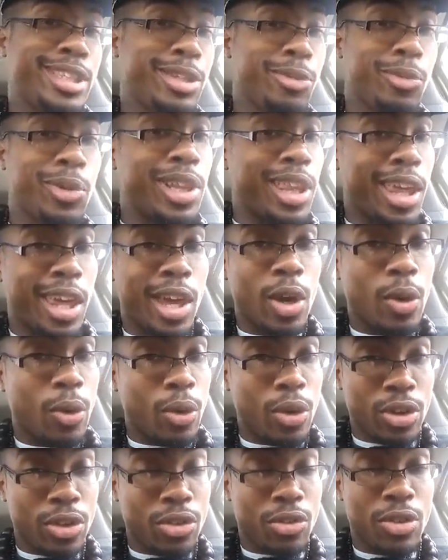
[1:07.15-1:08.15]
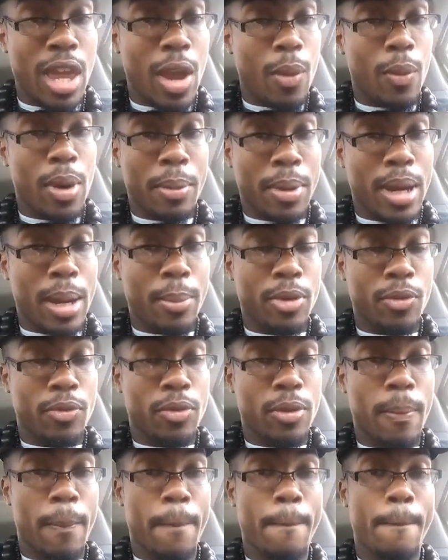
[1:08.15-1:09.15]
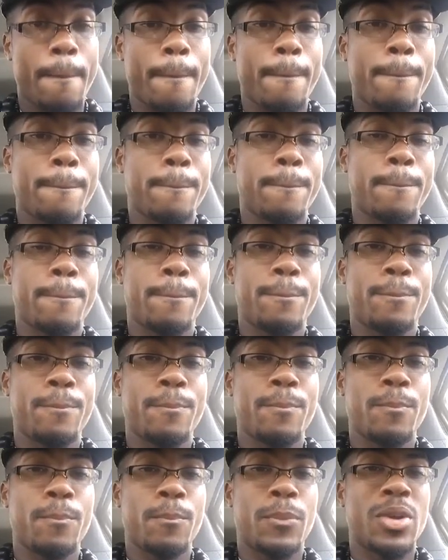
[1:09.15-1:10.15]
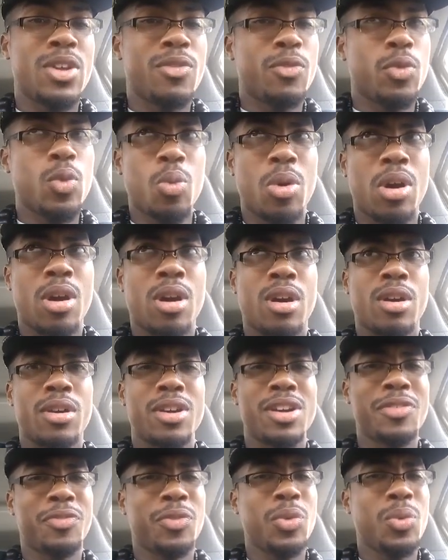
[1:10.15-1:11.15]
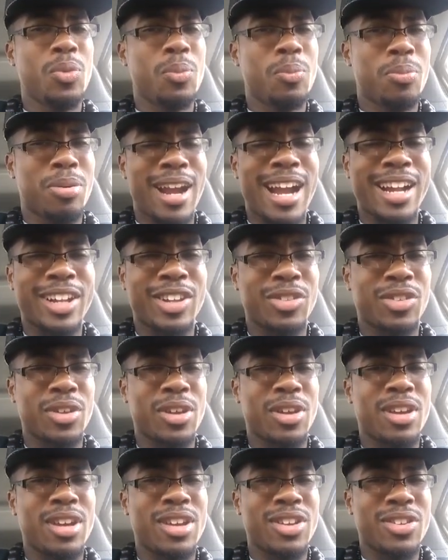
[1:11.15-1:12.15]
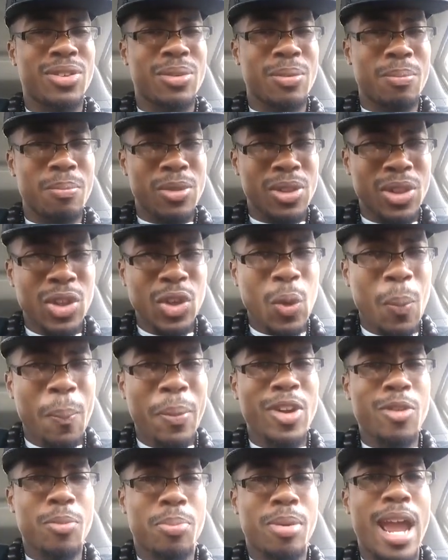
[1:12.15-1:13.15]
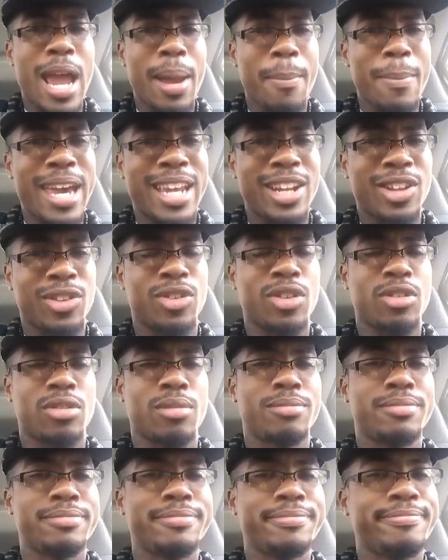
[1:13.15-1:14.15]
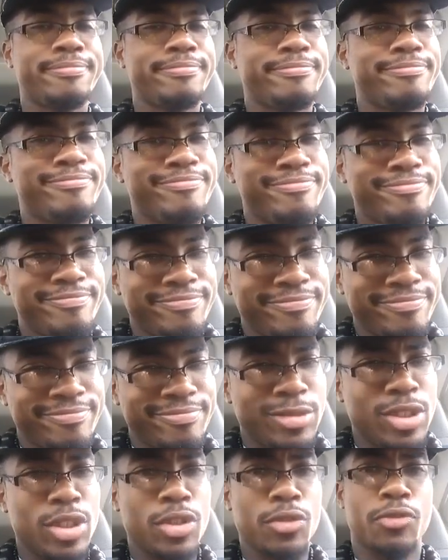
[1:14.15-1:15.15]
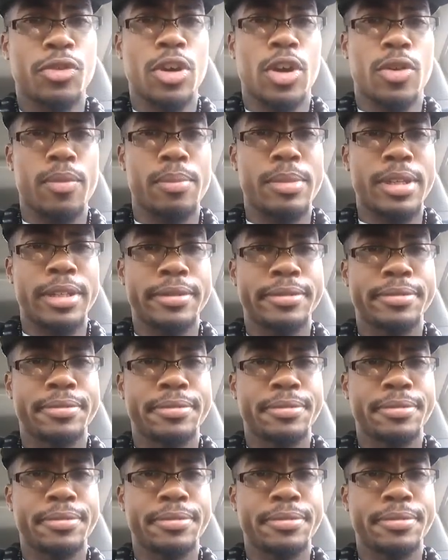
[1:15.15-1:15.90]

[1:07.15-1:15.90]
You really ain't gonna understand where I'm coming from. But if you are, if you practice a little bit of pragmatism, you can fuck with me.